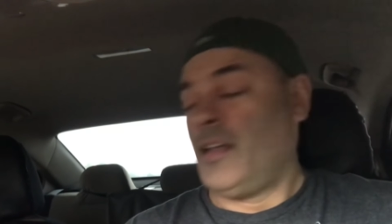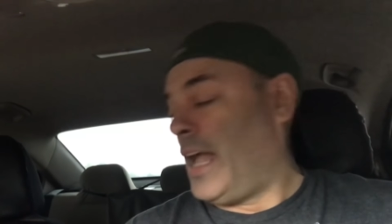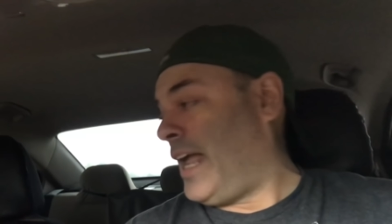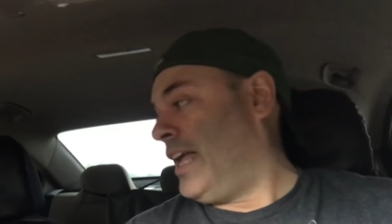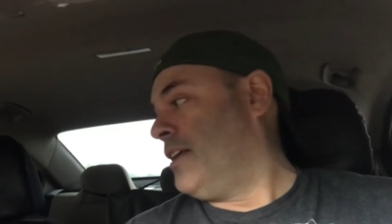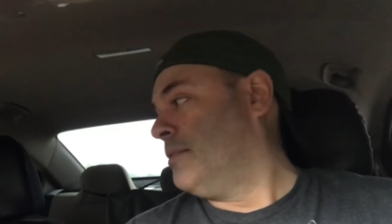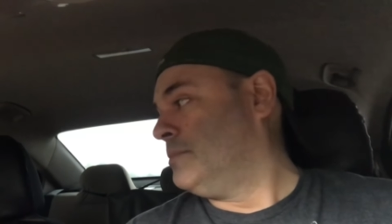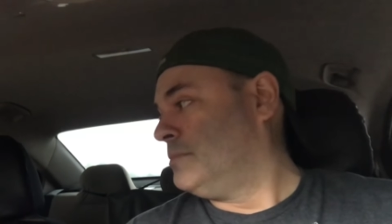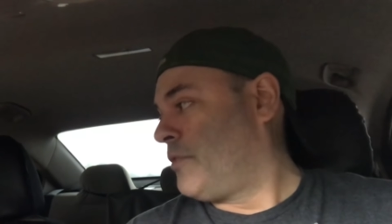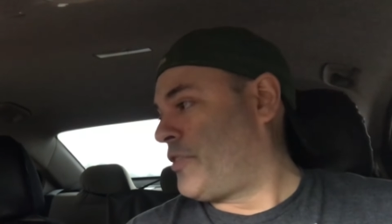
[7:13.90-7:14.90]
Hey,
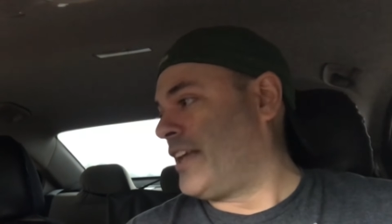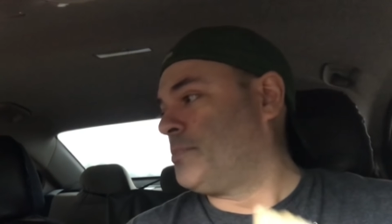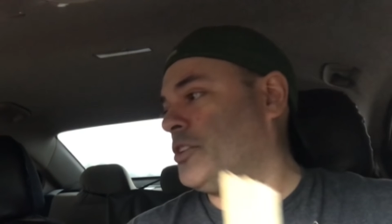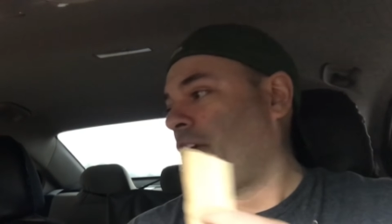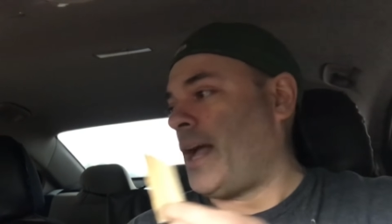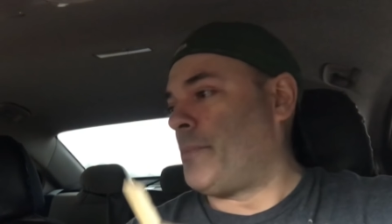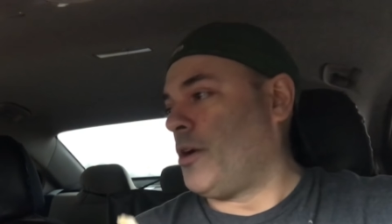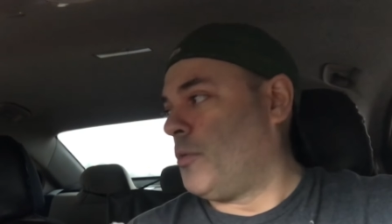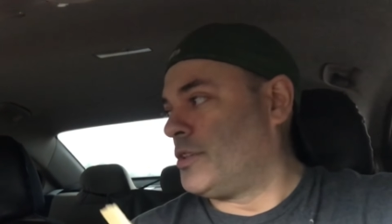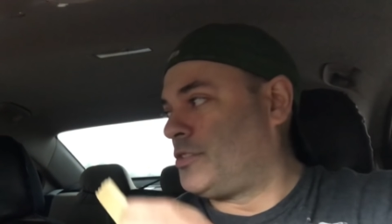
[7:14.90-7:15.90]
thanks, Mr.
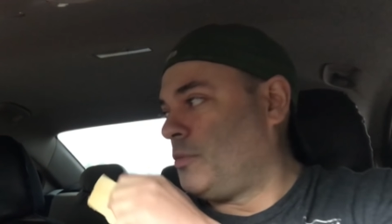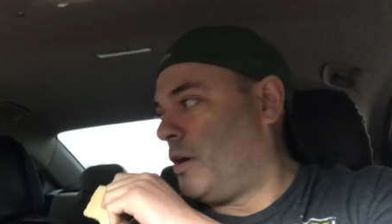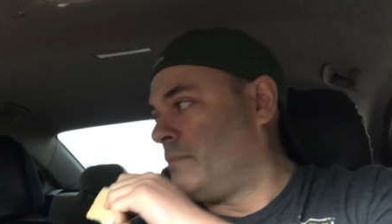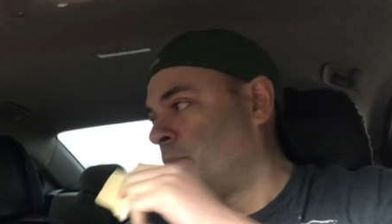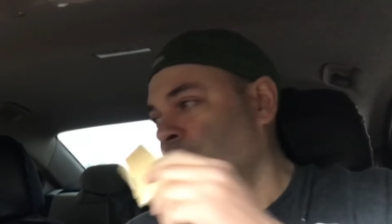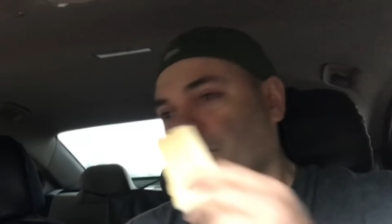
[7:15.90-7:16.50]
Happy0121.